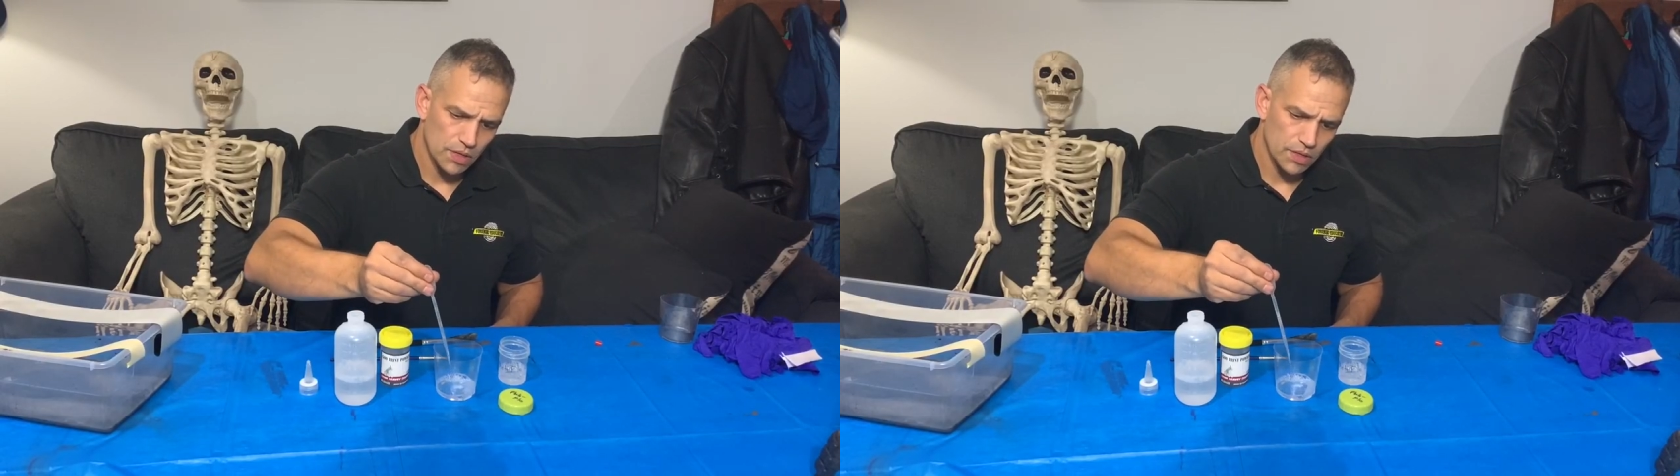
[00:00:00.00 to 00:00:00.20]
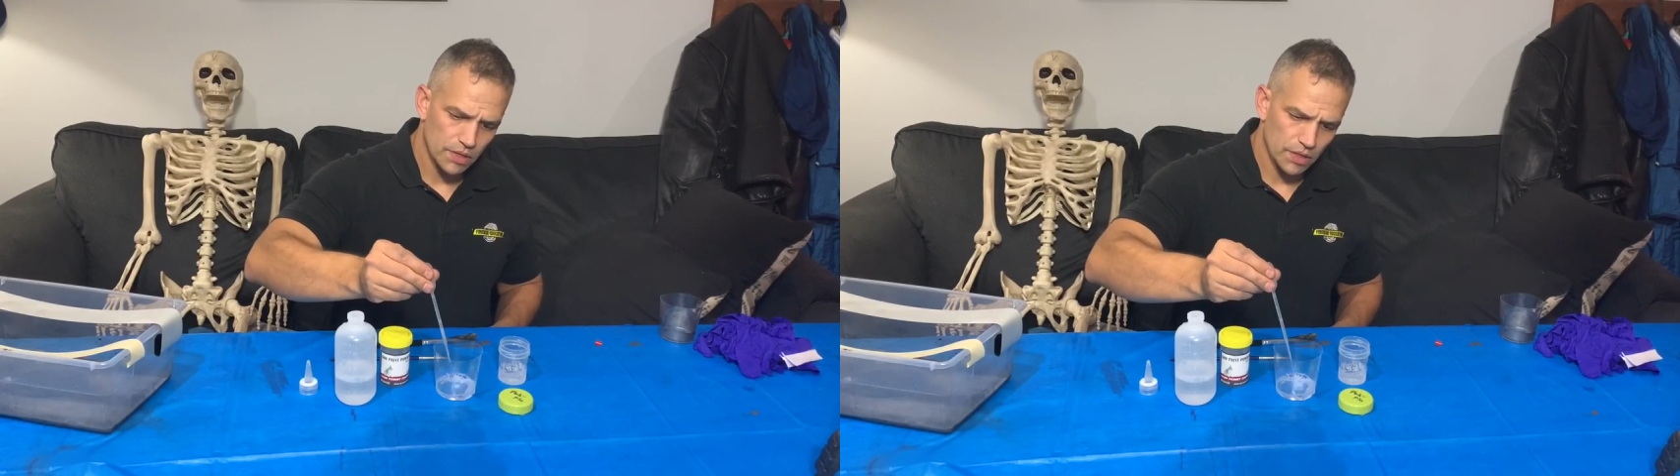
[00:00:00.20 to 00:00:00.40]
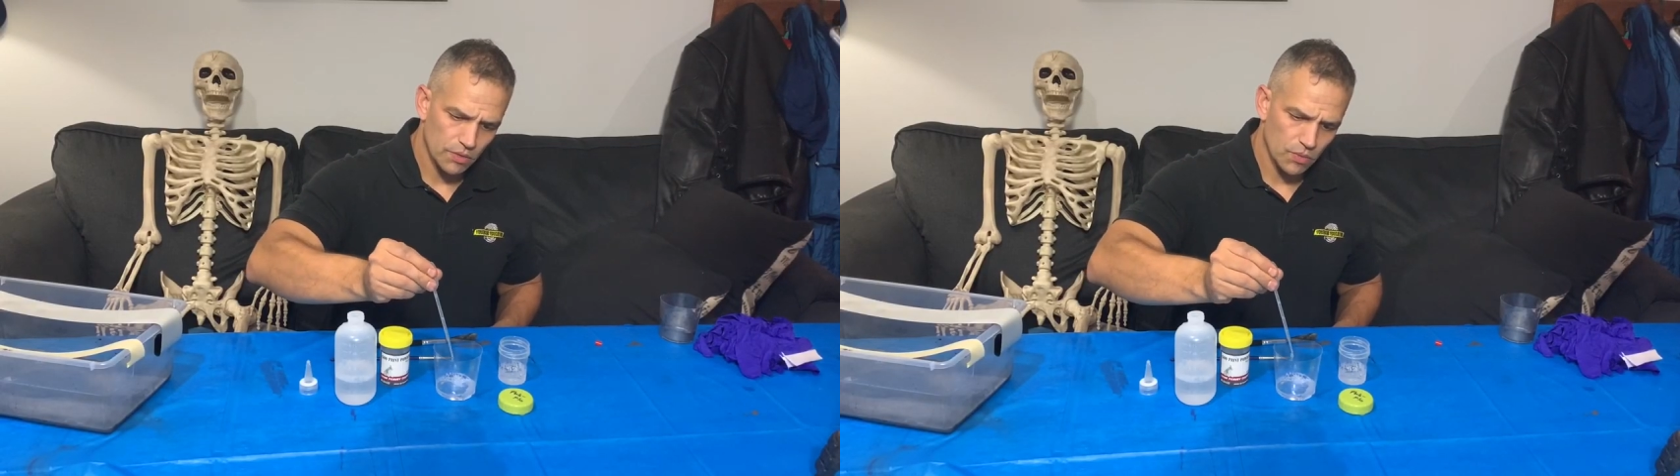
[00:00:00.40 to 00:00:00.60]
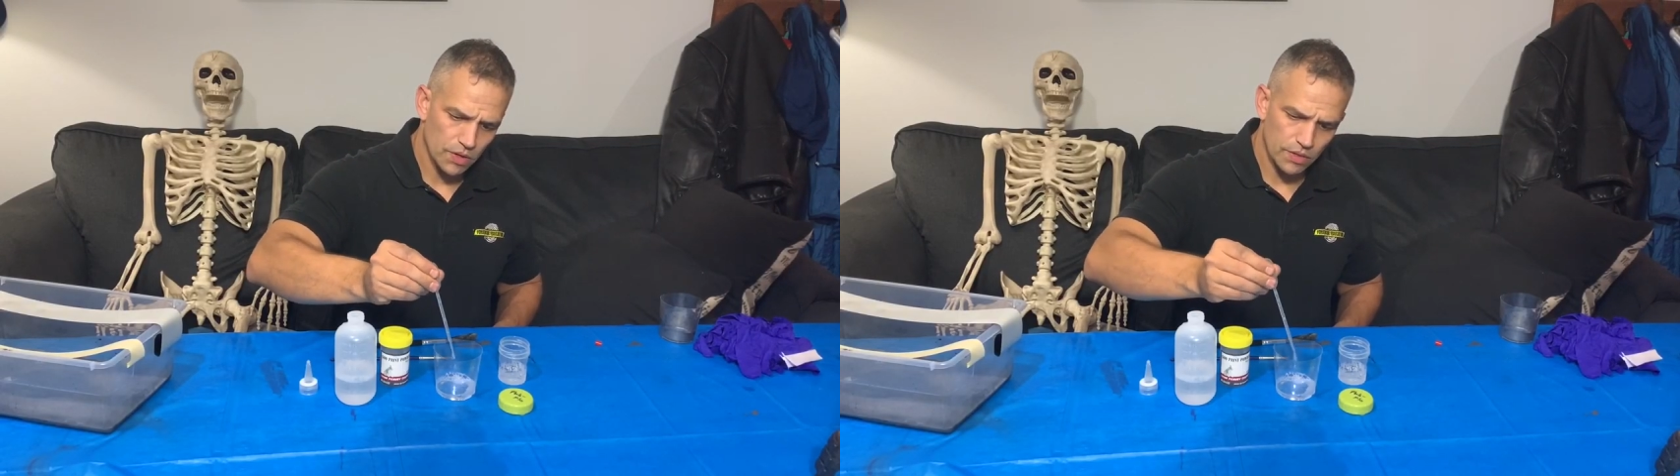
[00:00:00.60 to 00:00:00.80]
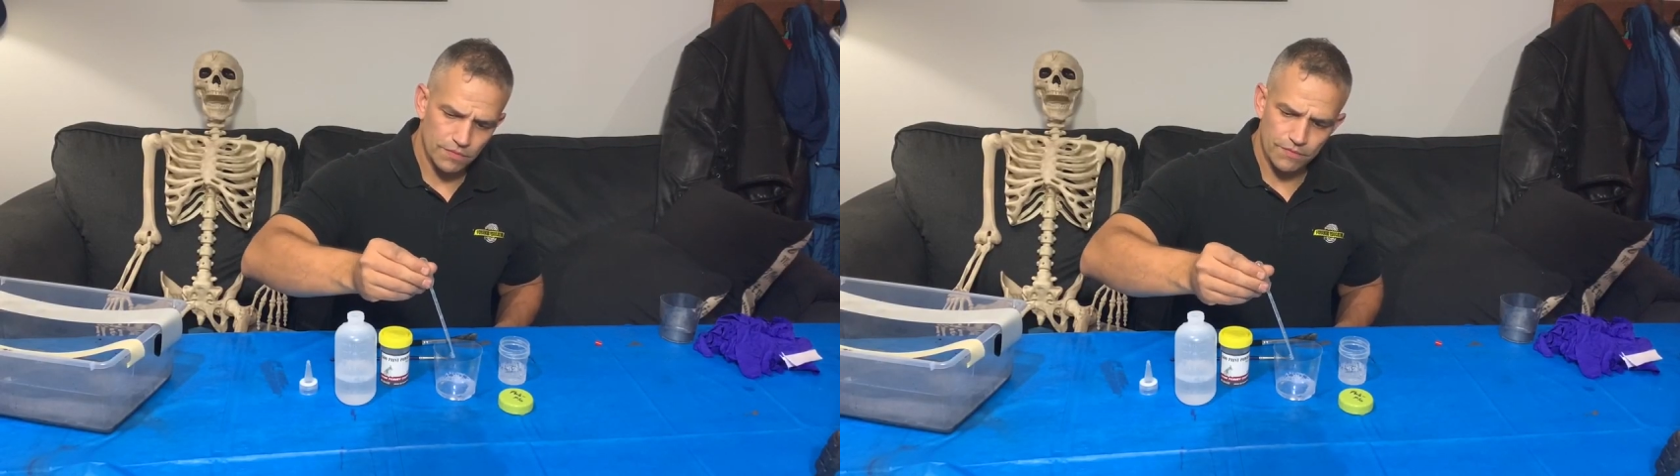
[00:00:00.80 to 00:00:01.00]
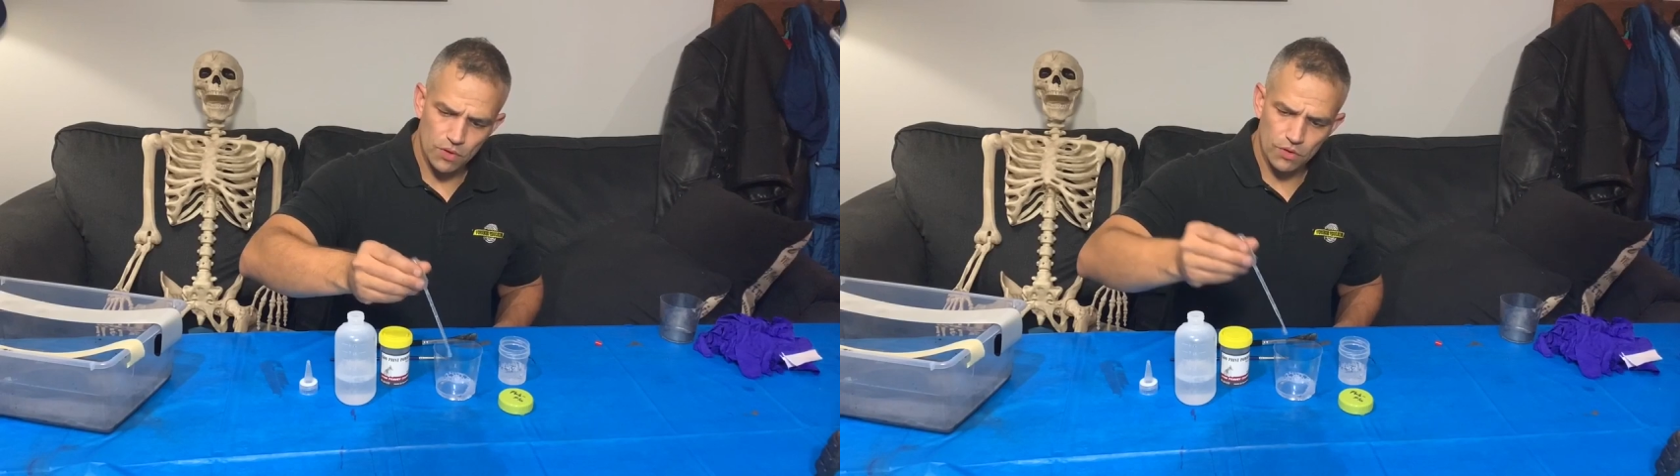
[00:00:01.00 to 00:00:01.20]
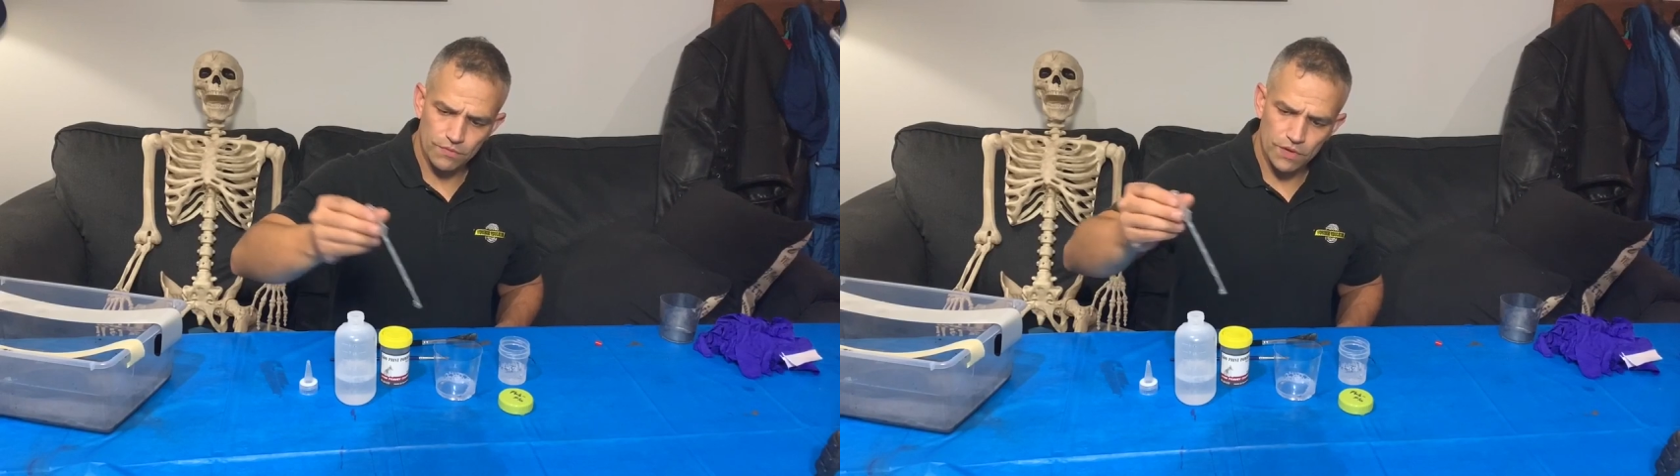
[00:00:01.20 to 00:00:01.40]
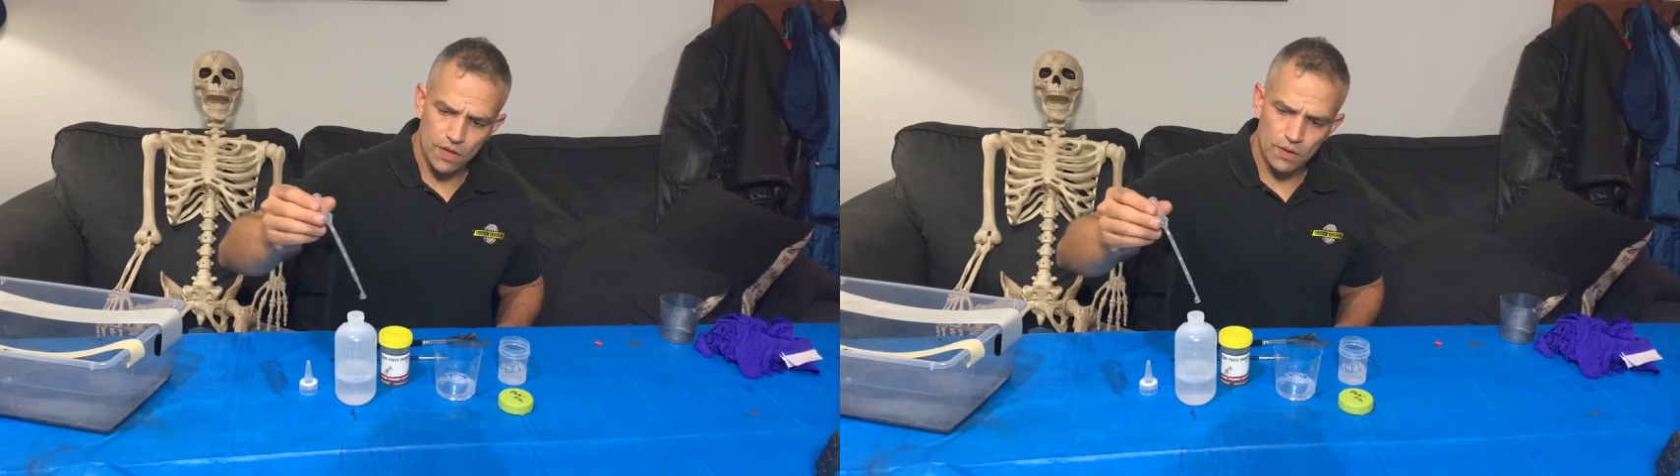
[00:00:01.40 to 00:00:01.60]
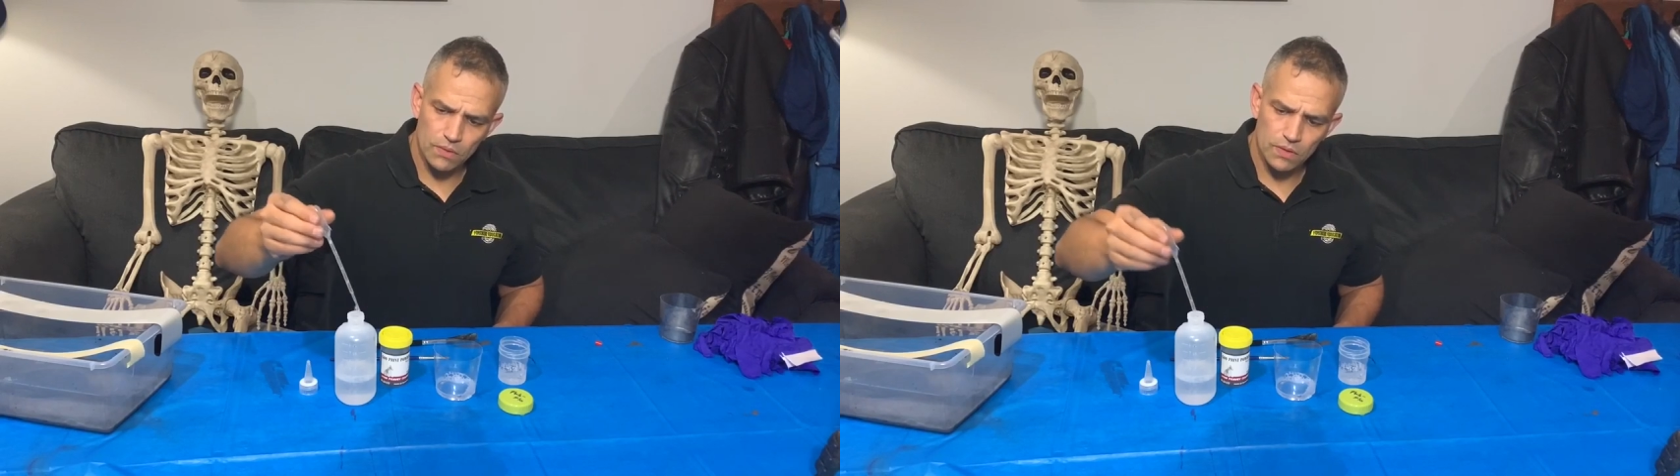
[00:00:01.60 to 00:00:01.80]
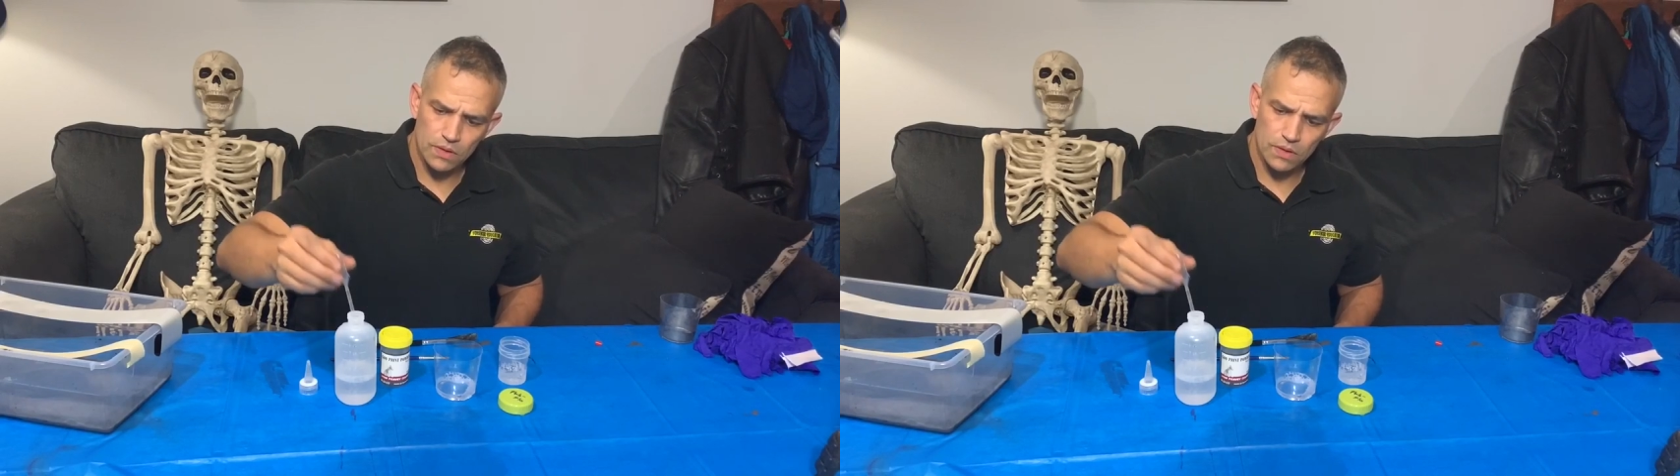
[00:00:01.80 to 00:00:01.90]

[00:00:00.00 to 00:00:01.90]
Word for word: another one of the photo flow,